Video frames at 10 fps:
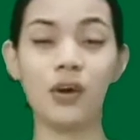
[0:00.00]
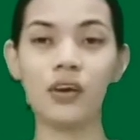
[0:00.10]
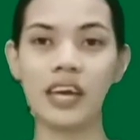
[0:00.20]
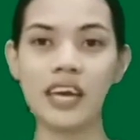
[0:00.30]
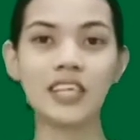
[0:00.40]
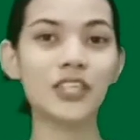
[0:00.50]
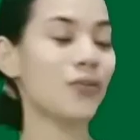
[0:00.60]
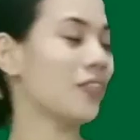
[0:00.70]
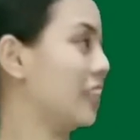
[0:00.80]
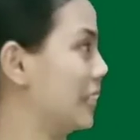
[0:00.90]
Okay,
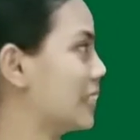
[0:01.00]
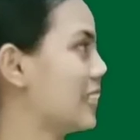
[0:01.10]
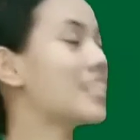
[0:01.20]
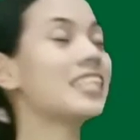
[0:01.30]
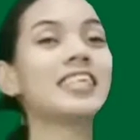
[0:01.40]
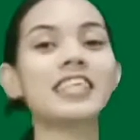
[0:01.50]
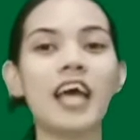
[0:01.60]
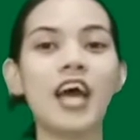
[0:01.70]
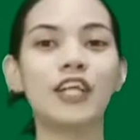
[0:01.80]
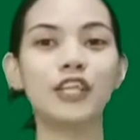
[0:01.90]
so this is
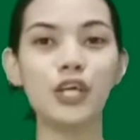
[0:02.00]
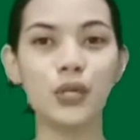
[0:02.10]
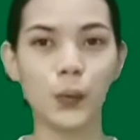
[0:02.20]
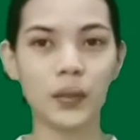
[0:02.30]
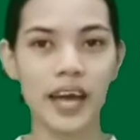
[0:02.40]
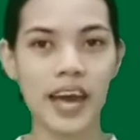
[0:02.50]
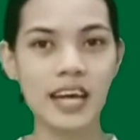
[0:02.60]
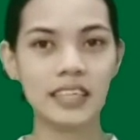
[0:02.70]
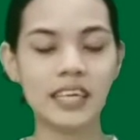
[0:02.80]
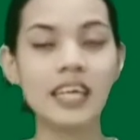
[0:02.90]
the note
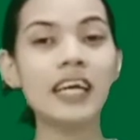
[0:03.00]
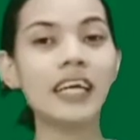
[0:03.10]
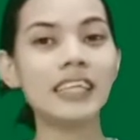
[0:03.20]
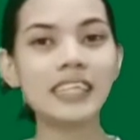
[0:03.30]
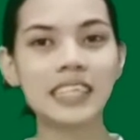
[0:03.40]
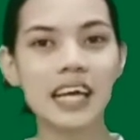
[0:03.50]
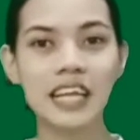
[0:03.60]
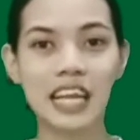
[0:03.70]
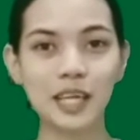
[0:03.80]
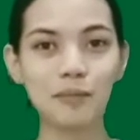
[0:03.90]
head. It is
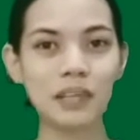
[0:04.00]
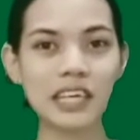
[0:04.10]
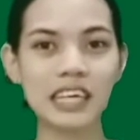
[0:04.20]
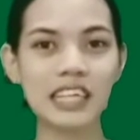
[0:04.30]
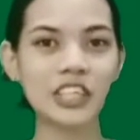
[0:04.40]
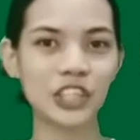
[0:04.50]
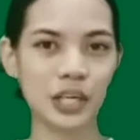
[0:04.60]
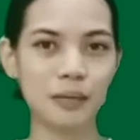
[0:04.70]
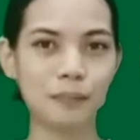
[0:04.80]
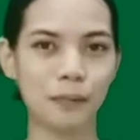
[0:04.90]
an elliptically
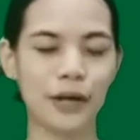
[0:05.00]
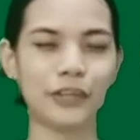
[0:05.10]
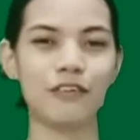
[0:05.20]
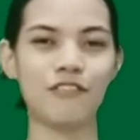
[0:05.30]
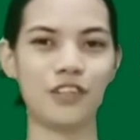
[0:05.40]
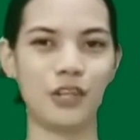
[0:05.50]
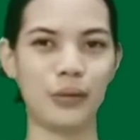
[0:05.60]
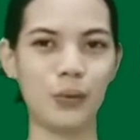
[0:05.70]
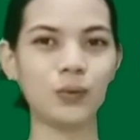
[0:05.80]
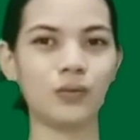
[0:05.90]
shaped part of
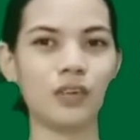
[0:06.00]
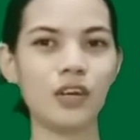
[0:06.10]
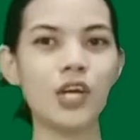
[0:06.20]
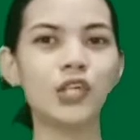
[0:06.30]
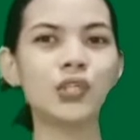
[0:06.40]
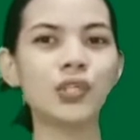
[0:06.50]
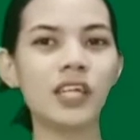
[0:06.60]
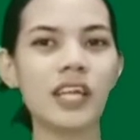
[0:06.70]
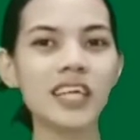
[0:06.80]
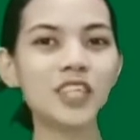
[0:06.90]
the note. So
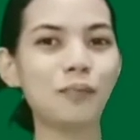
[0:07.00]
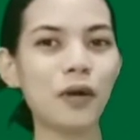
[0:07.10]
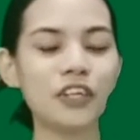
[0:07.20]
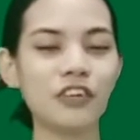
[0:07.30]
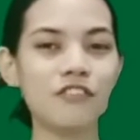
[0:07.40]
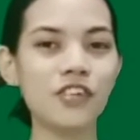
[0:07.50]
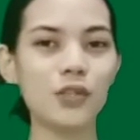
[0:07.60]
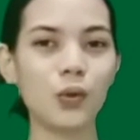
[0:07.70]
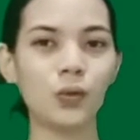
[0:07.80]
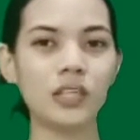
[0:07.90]
the next part of the
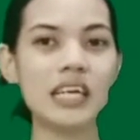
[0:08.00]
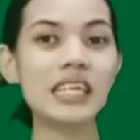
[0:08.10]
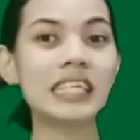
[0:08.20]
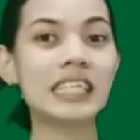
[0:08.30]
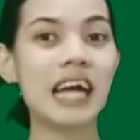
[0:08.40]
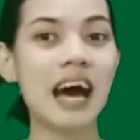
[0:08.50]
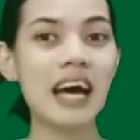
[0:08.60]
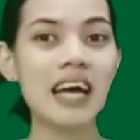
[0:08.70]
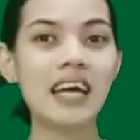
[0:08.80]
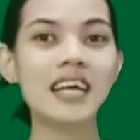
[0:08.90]
note is
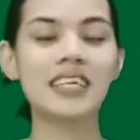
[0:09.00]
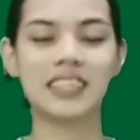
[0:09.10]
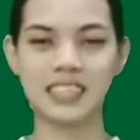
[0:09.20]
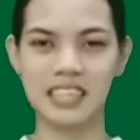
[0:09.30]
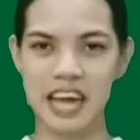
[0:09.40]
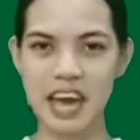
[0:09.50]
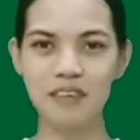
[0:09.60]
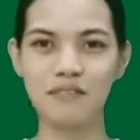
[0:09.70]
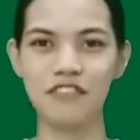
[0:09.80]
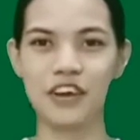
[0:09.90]
the
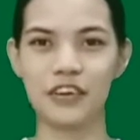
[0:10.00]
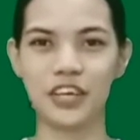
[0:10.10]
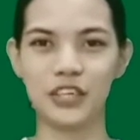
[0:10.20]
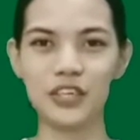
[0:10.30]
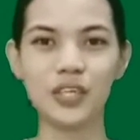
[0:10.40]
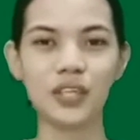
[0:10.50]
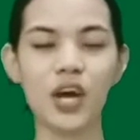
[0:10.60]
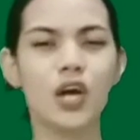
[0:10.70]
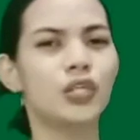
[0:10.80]
stem. Very good.